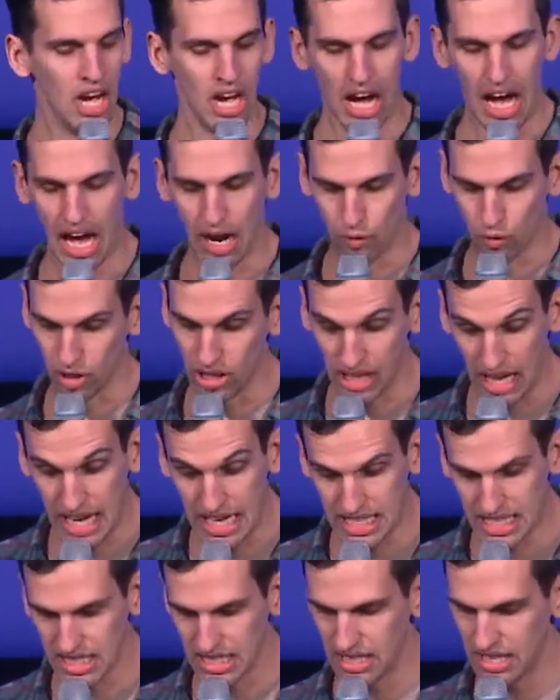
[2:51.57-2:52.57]
uh,
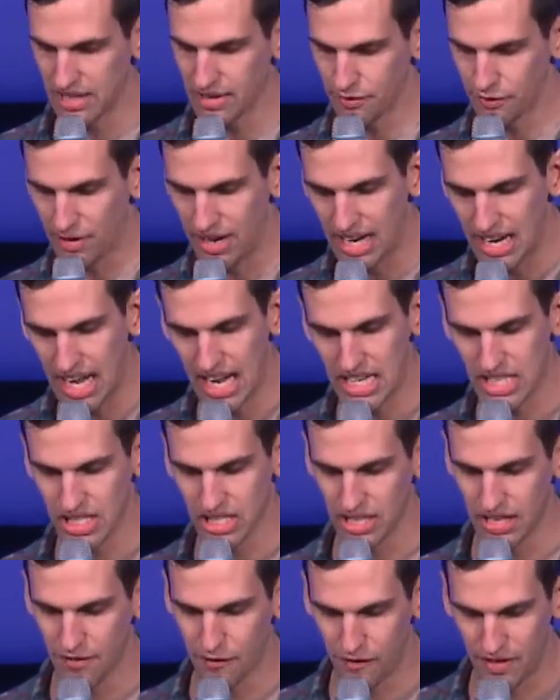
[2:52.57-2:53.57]
relationally,
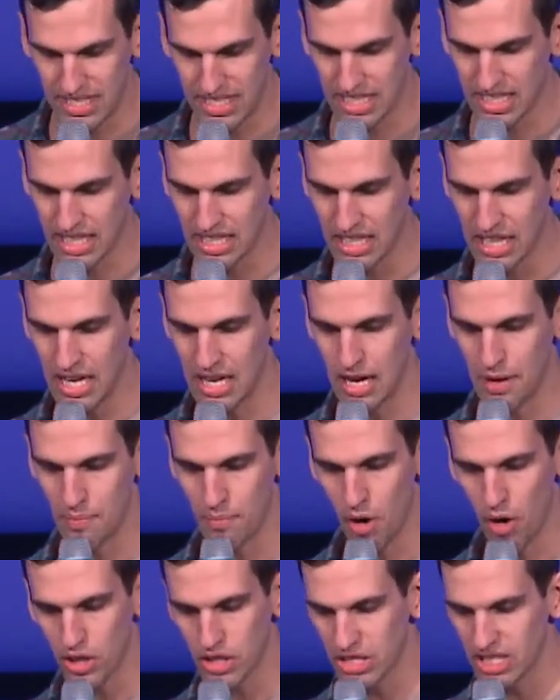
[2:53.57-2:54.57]
financially, physically,
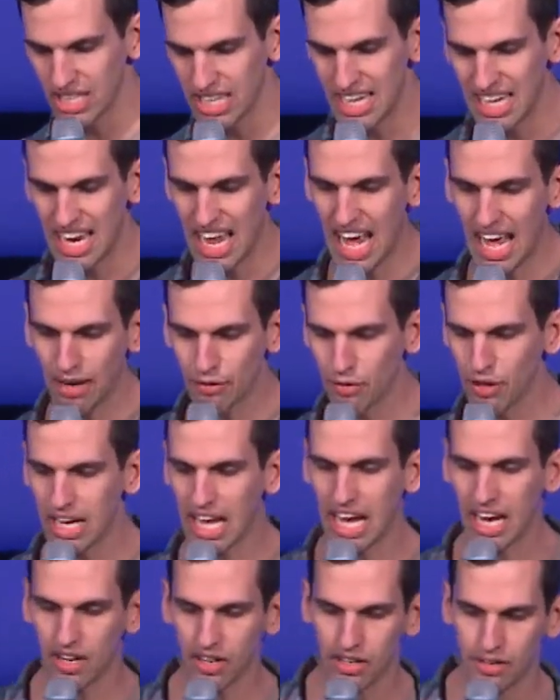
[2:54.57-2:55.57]
emotionally, in every
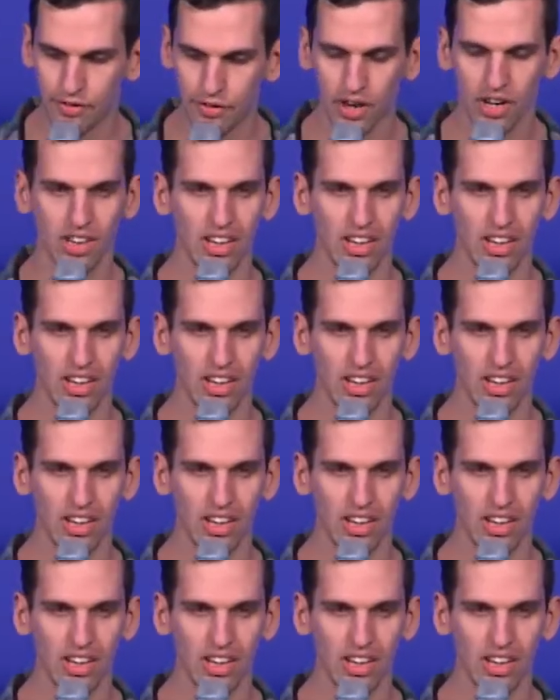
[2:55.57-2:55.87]
area of our